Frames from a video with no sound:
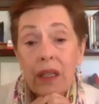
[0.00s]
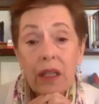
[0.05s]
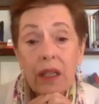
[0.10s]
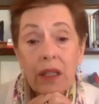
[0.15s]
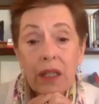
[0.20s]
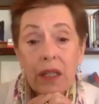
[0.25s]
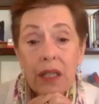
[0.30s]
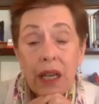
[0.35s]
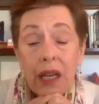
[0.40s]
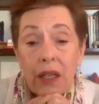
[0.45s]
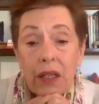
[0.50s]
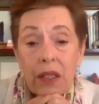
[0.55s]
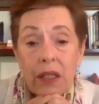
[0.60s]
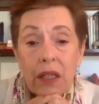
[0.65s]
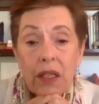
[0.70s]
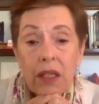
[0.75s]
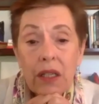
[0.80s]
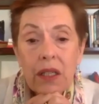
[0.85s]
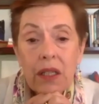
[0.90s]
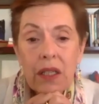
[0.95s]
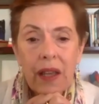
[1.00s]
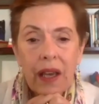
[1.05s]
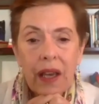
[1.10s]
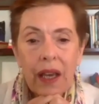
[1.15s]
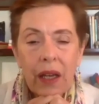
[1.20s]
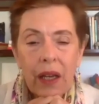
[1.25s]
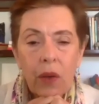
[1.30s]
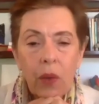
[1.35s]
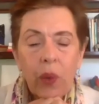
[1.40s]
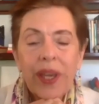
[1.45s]
it tells us
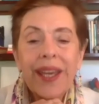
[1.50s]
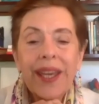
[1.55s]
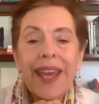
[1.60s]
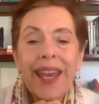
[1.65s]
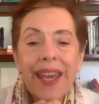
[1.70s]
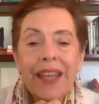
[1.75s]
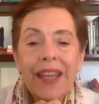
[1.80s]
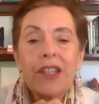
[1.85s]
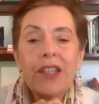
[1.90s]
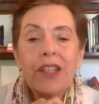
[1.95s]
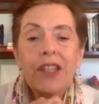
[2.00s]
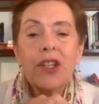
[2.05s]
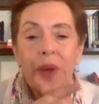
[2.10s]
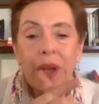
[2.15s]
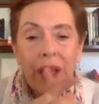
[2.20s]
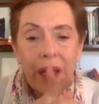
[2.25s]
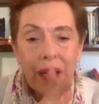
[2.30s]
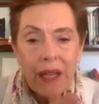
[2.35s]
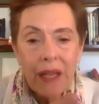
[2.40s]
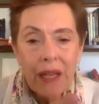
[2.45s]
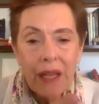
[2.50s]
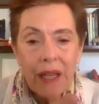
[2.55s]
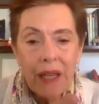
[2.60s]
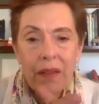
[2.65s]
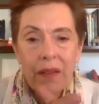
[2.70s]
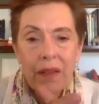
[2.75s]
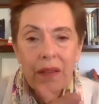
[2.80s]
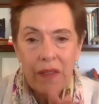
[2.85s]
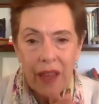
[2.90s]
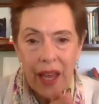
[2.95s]
that we can't do any
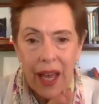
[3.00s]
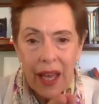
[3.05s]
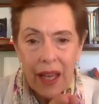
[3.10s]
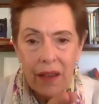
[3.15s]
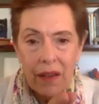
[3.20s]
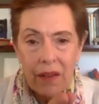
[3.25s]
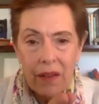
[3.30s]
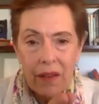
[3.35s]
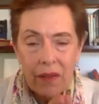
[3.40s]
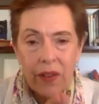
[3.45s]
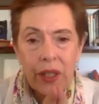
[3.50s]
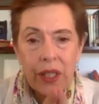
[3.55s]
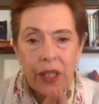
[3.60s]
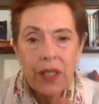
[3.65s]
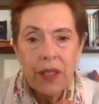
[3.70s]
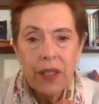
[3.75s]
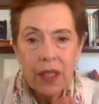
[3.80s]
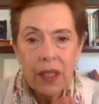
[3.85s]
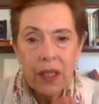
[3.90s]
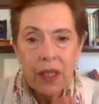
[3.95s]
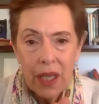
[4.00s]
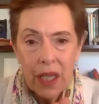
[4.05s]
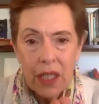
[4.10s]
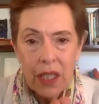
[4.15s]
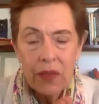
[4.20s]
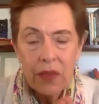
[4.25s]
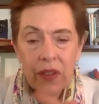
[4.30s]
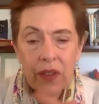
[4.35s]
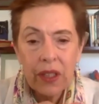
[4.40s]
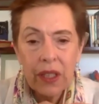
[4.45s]
of that very
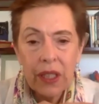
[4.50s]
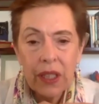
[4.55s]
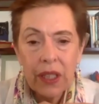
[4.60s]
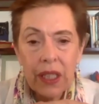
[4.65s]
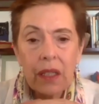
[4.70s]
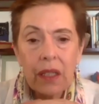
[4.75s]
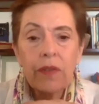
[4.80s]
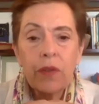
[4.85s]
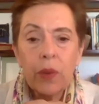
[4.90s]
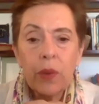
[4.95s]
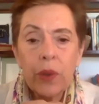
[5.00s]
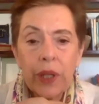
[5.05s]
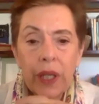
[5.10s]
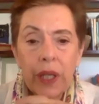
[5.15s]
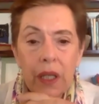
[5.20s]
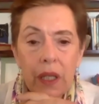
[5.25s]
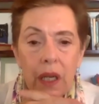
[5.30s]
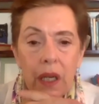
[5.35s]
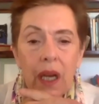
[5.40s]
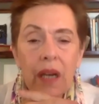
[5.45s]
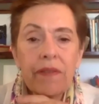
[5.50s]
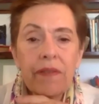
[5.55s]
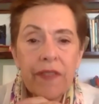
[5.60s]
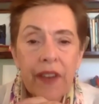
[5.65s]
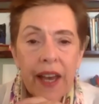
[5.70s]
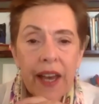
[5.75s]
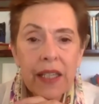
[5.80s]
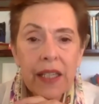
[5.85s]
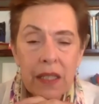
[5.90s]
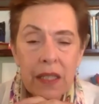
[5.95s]
successfully if we're in a
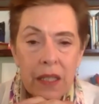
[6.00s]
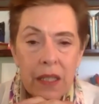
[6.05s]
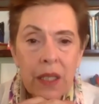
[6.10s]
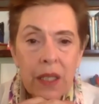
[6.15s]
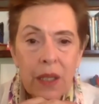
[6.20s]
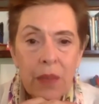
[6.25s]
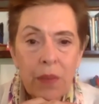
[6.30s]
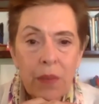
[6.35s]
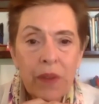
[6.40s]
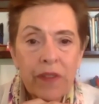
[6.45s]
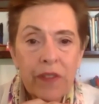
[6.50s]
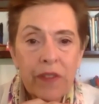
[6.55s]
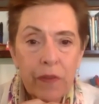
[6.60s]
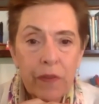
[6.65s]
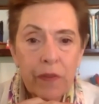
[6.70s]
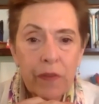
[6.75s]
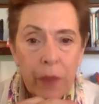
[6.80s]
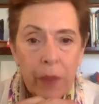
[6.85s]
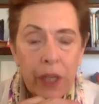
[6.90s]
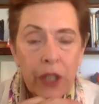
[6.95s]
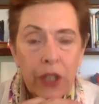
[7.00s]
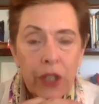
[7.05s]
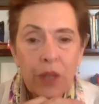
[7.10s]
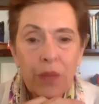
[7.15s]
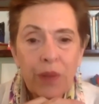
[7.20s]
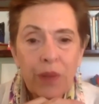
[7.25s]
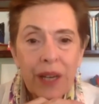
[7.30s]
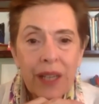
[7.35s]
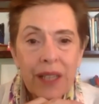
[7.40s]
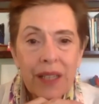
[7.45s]
fast system of information
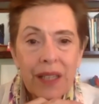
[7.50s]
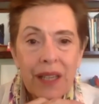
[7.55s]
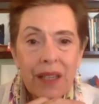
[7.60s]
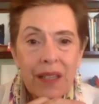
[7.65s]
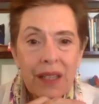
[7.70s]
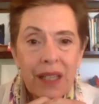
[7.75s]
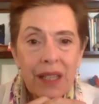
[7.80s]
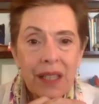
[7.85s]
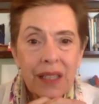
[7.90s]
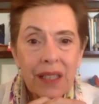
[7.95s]
processing.